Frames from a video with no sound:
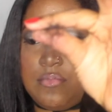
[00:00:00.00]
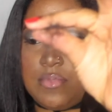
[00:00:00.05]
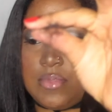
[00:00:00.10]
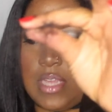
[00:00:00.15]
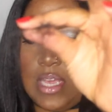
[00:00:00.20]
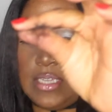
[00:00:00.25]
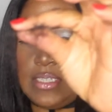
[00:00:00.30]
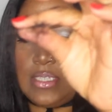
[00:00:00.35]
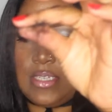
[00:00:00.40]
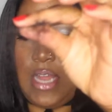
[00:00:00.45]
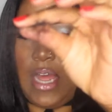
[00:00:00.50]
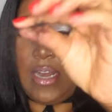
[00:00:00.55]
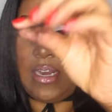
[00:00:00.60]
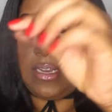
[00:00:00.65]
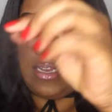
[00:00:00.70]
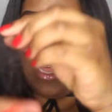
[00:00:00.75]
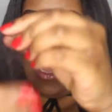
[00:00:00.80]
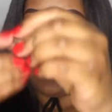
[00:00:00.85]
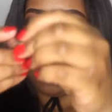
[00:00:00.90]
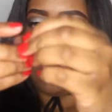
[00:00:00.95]
that's not a
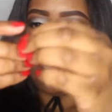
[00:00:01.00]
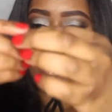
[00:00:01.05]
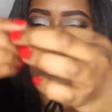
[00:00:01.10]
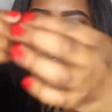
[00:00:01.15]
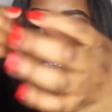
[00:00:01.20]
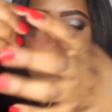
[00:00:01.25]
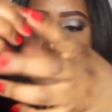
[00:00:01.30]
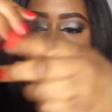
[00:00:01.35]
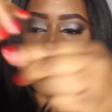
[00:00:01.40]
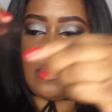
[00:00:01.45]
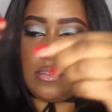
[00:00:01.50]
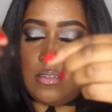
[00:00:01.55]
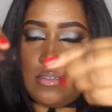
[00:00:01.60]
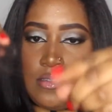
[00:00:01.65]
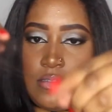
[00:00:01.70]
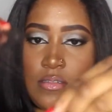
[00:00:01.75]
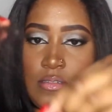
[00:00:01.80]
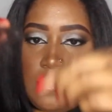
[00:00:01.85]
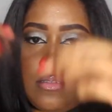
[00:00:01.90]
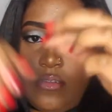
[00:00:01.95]
lot,
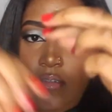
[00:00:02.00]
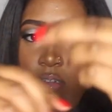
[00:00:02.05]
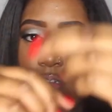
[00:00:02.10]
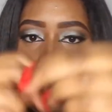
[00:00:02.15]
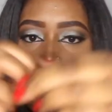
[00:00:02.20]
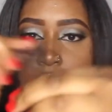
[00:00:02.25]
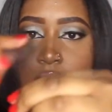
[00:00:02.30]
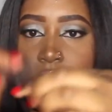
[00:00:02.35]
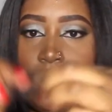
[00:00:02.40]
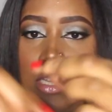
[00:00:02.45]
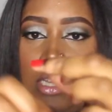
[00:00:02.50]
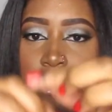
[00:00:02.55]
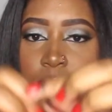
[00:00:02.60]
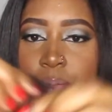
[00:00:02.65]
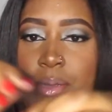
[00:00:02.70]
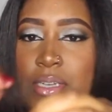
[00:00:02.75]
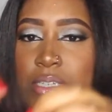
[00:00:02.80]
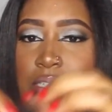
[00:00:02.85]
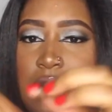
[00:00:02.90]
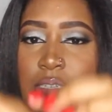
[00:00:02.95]

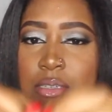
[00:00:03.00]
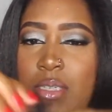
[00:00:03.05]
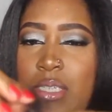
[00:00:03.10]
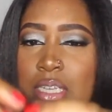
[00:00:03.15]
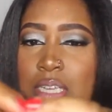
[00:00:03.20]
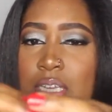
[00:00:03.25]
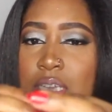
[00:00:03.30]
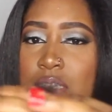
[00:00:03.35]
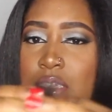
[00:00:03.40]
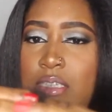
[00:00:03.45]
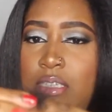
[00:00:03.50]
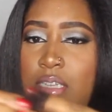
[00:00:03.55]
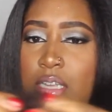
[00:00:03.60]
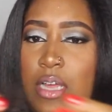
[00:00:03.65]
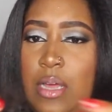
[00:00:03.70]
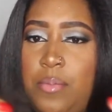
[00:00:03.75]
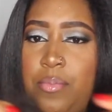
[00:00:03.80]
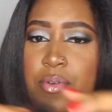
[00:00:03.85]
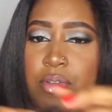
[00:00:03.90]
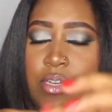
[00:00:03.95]
especially since
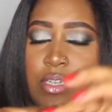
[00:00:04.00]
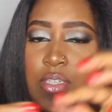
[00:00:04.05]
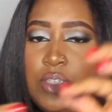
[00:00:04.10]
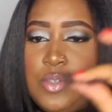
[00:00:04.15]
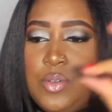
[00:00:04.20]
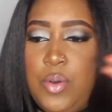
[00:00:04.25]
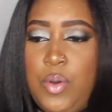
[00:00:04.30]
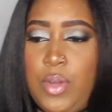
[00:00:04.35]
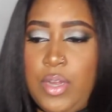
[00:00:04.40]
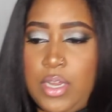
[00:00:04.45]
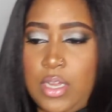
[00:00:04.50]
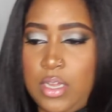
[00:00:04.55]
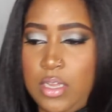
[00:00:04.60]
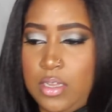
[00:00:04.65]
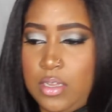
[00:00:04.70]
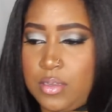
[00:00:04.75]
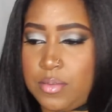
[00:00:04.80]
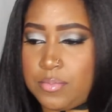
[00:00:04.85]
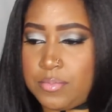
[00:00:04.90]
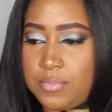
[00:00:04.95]
I'm pretty
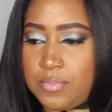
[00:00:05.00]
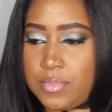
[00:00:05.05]
sure